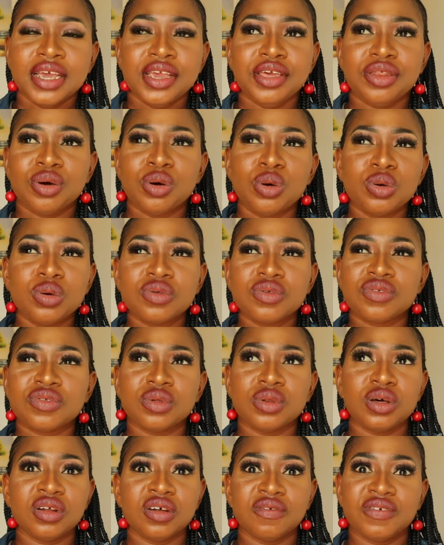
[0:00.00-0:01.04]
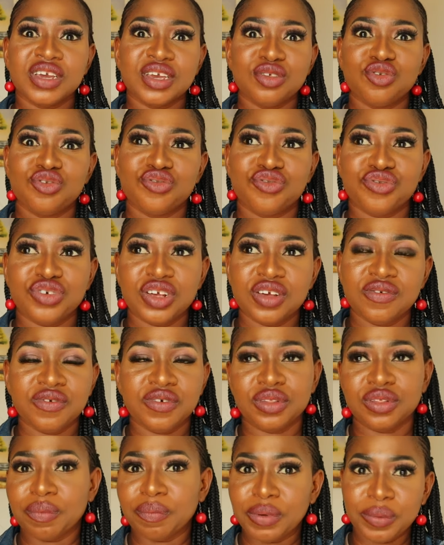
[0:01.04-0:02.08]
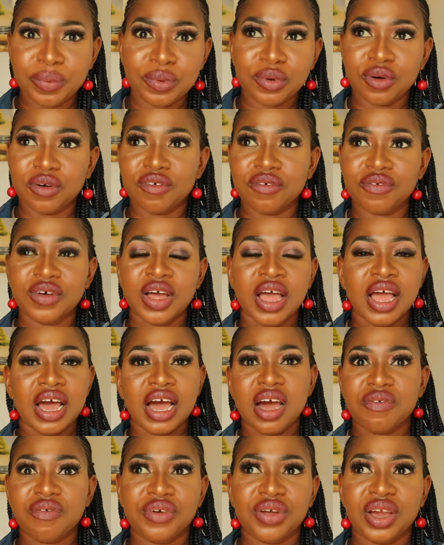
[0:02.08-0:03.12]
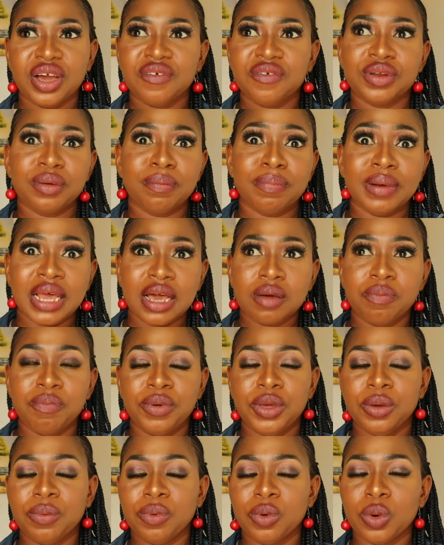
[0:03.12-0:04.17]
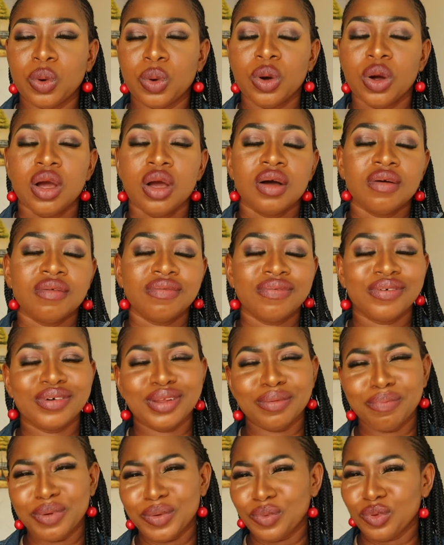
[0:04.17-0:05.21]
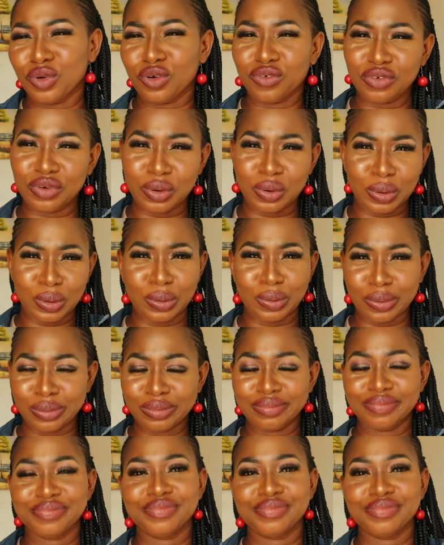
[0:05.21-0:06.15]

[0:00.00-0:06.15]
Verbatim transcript: It holds a lot of history for the people of Africa, for the black people, for the people of color.